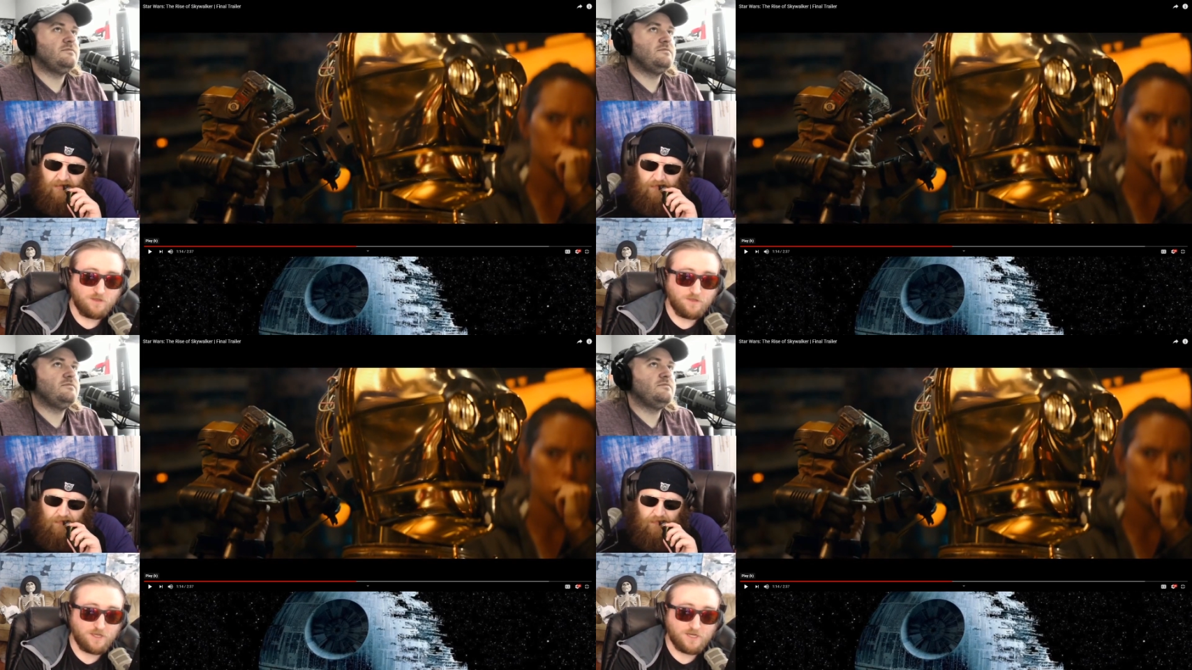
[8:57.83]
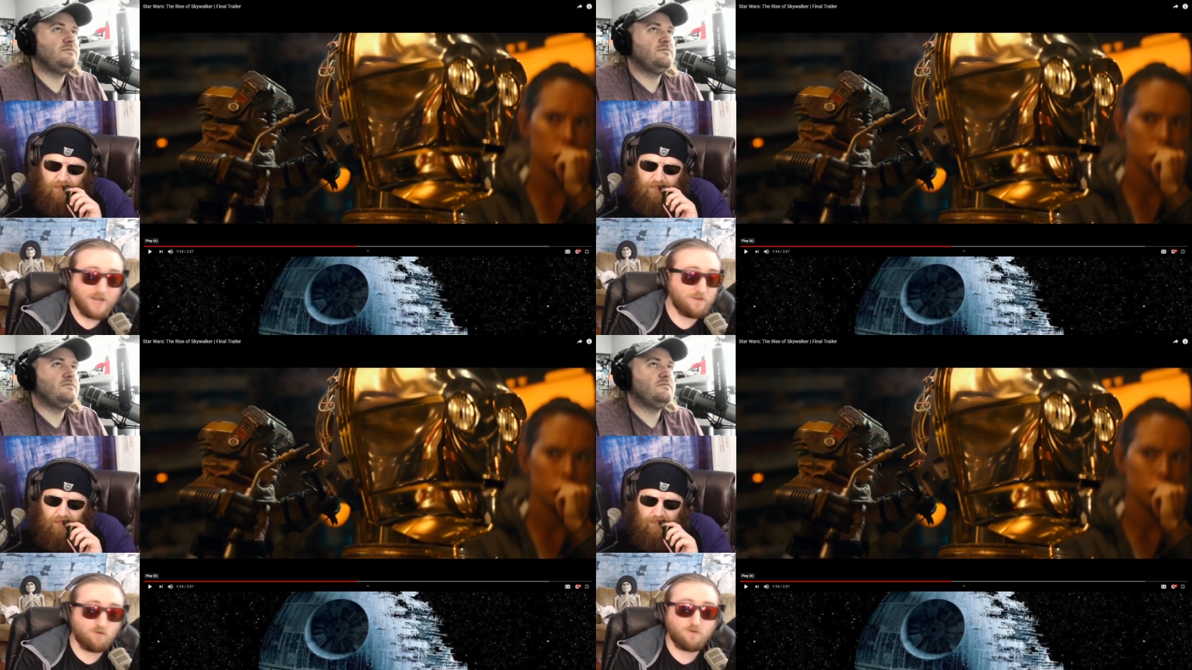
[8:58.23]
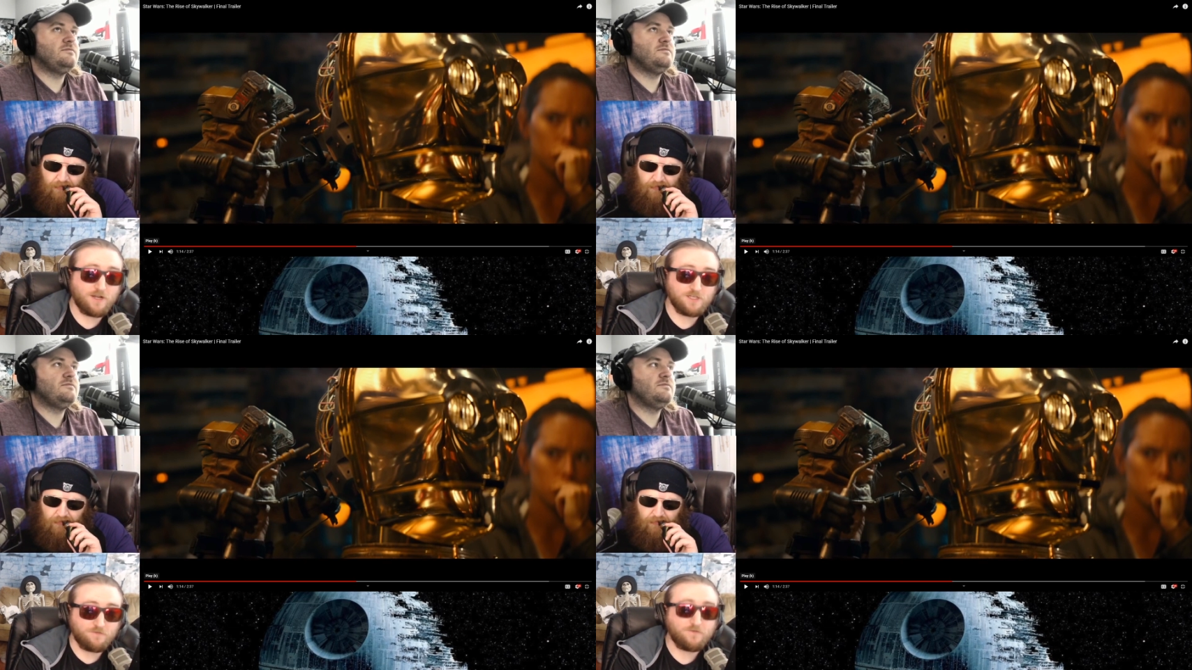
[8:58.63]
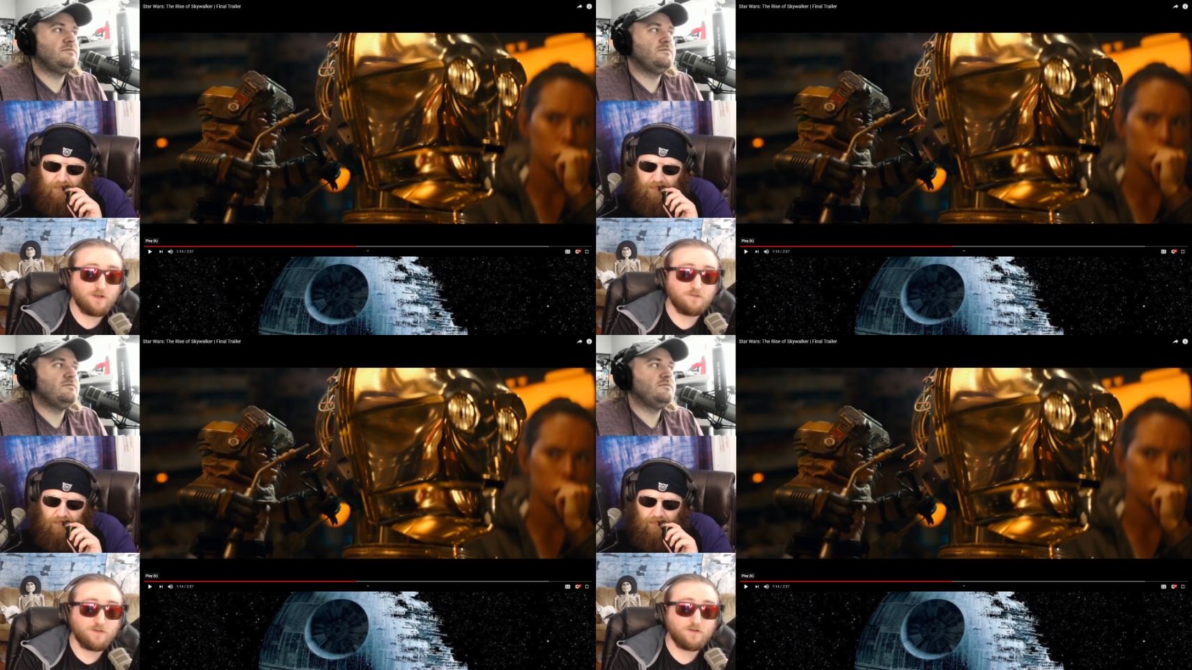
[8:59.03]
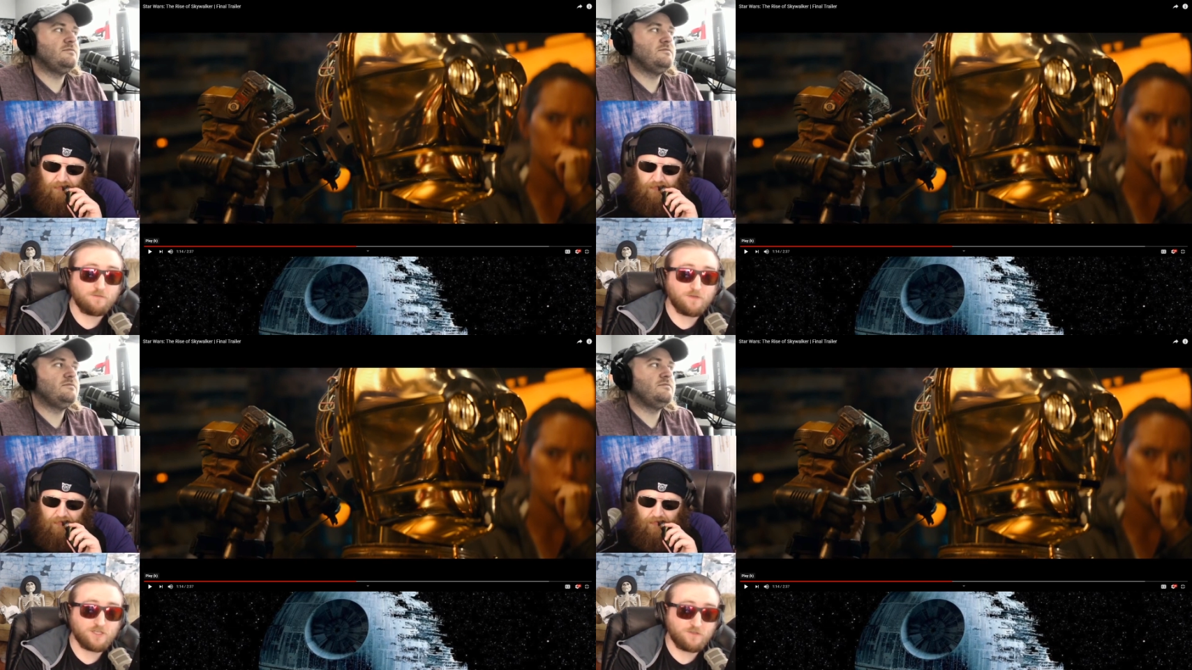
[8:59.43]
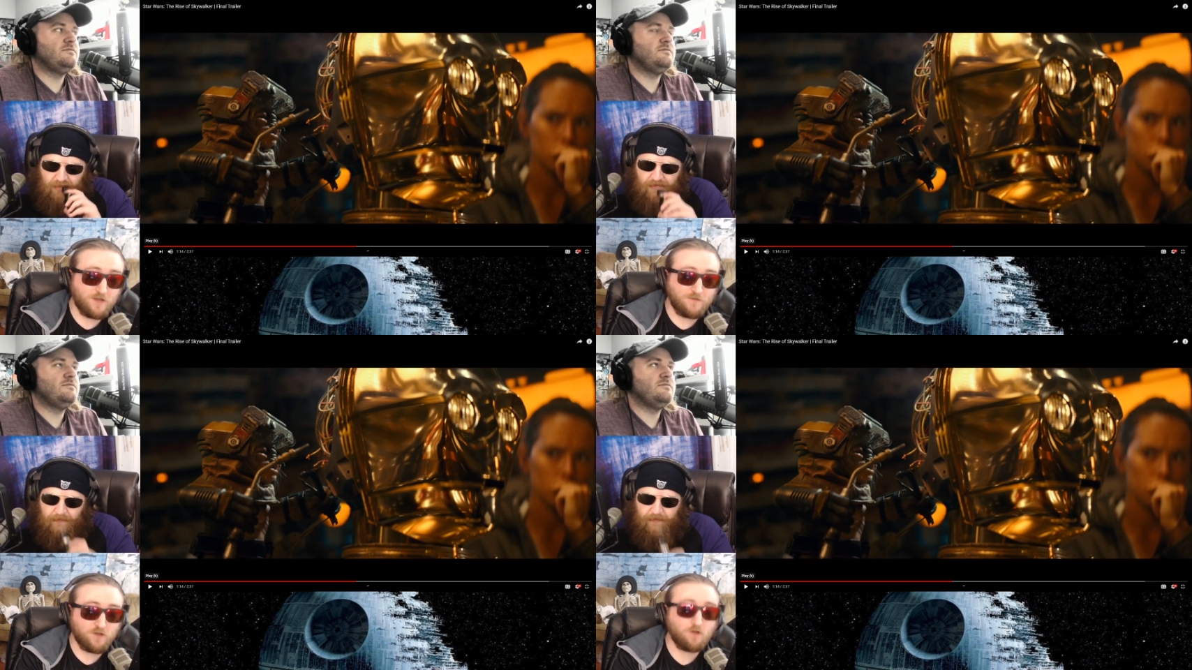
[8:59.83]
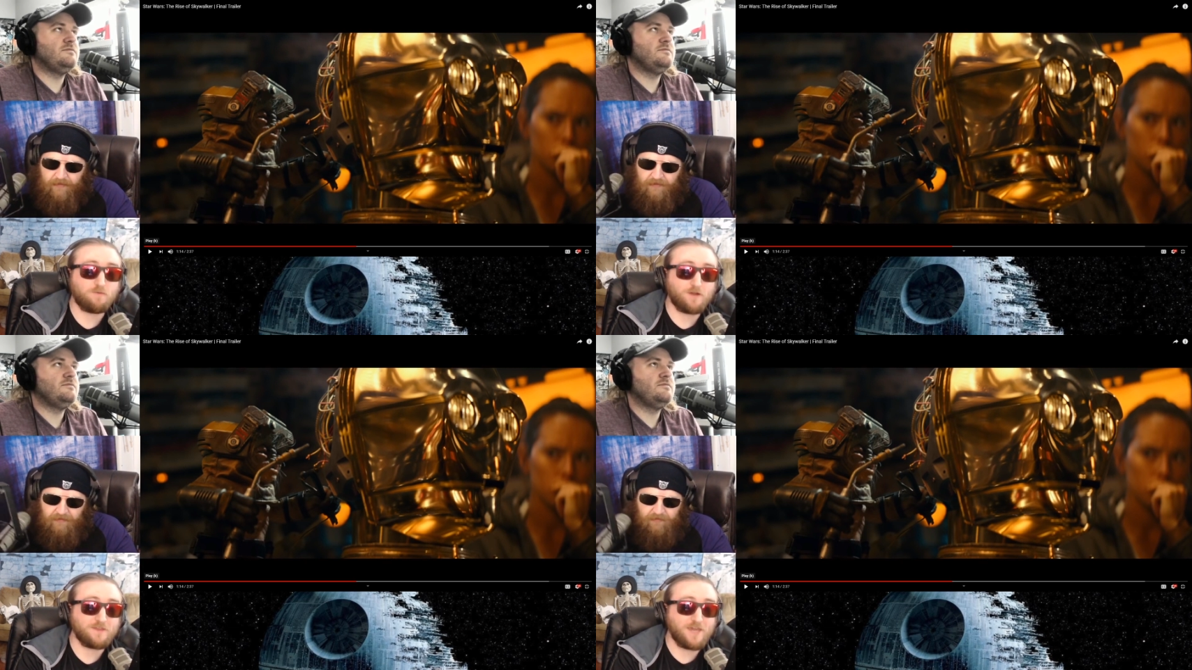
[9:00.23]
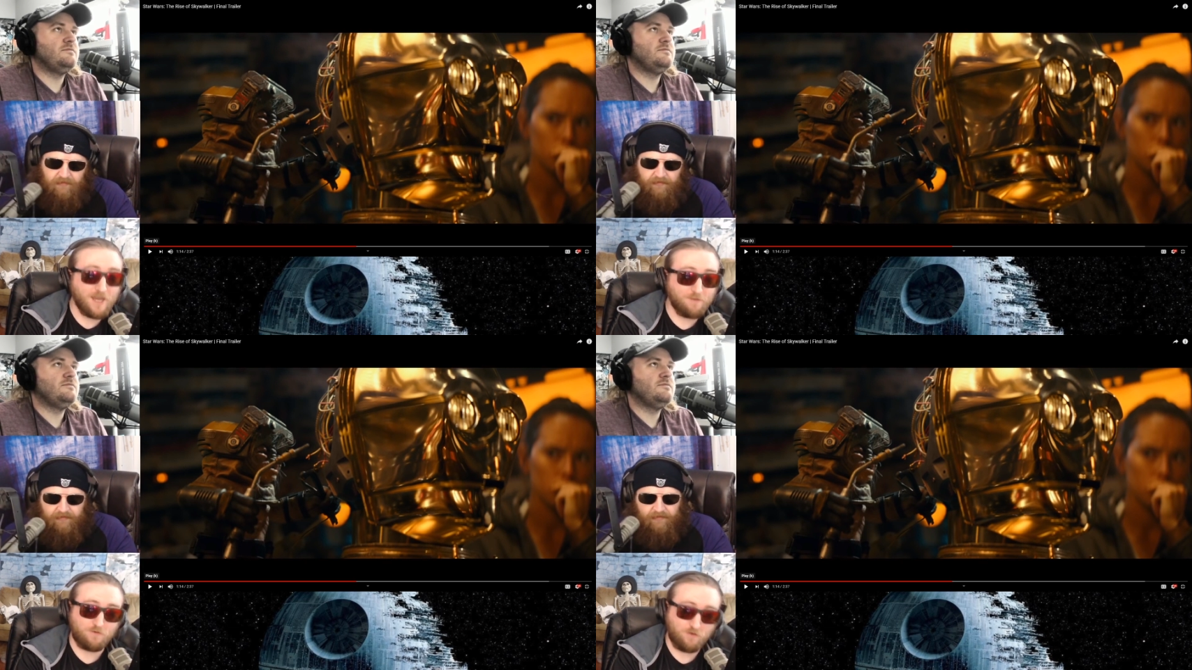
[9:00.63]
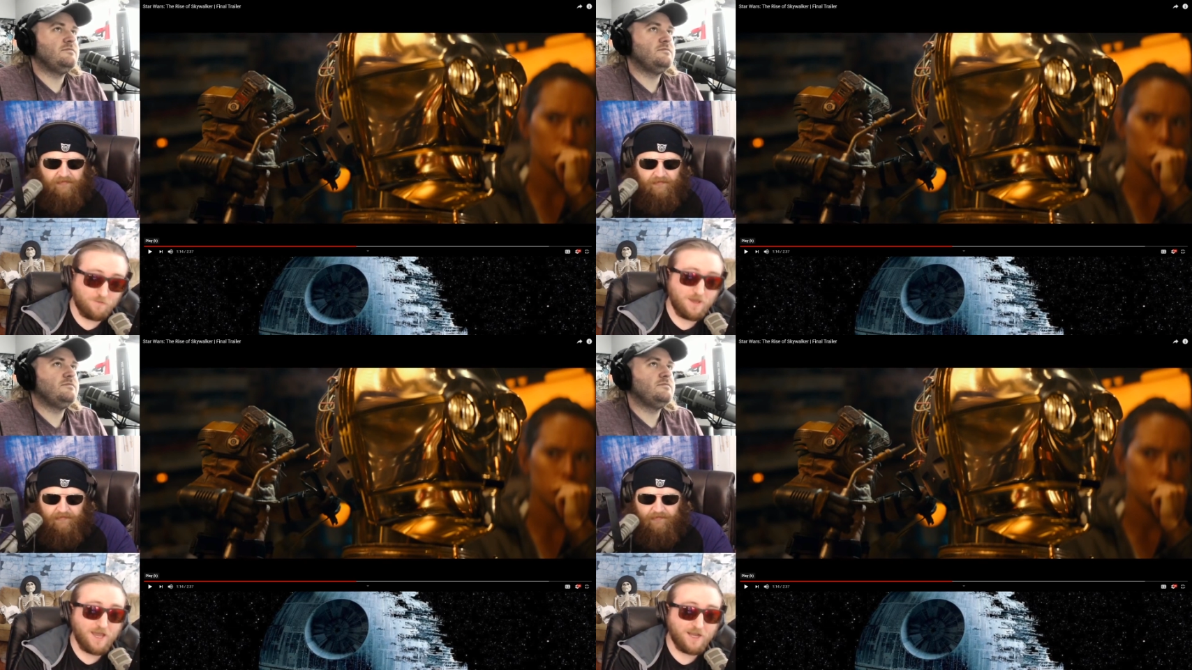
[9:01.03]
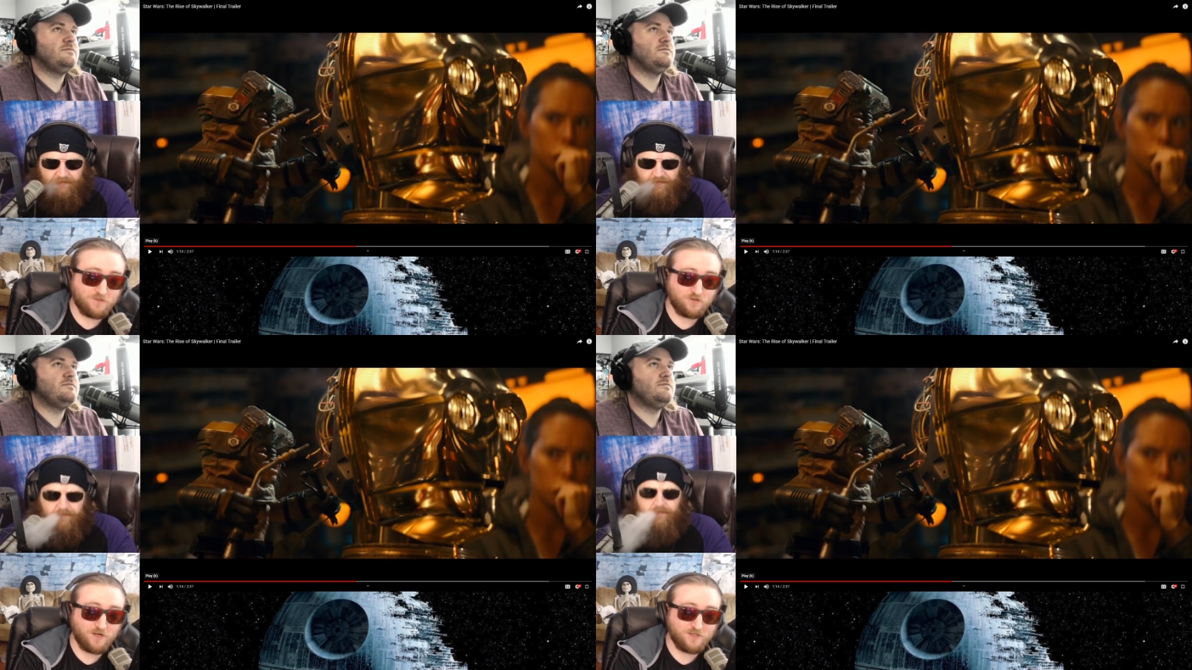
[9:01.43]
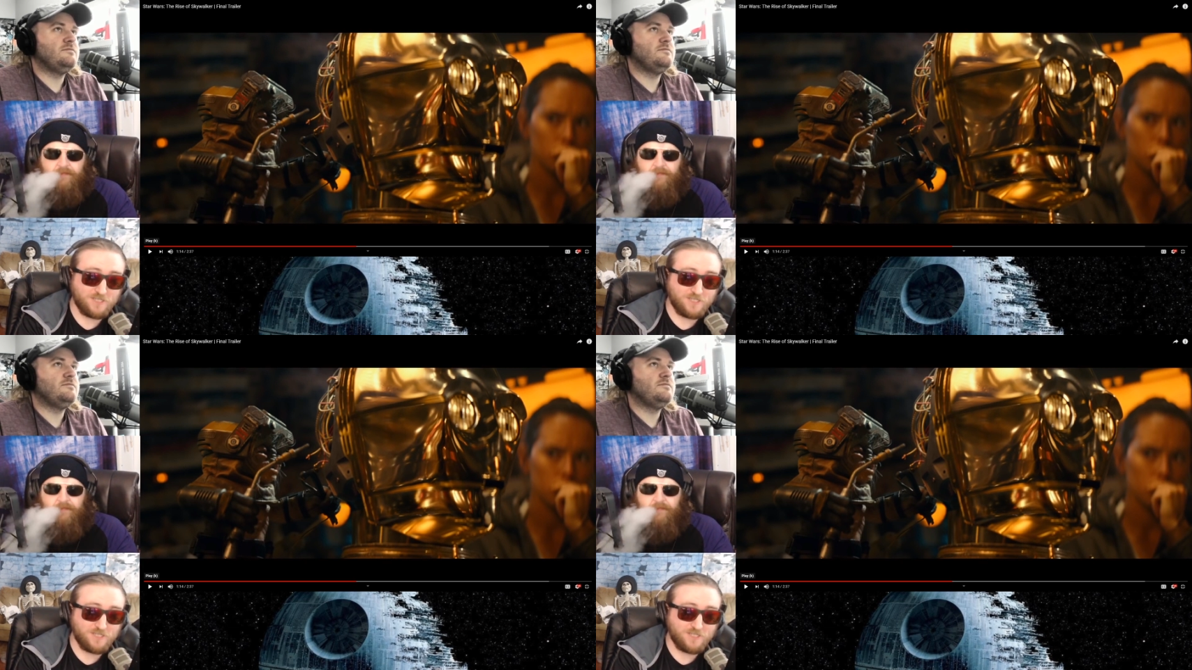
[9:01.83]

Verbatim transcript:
Speaker 1: that Kylo Ren is a failed villain because if you have to go bring the Emperor back to try to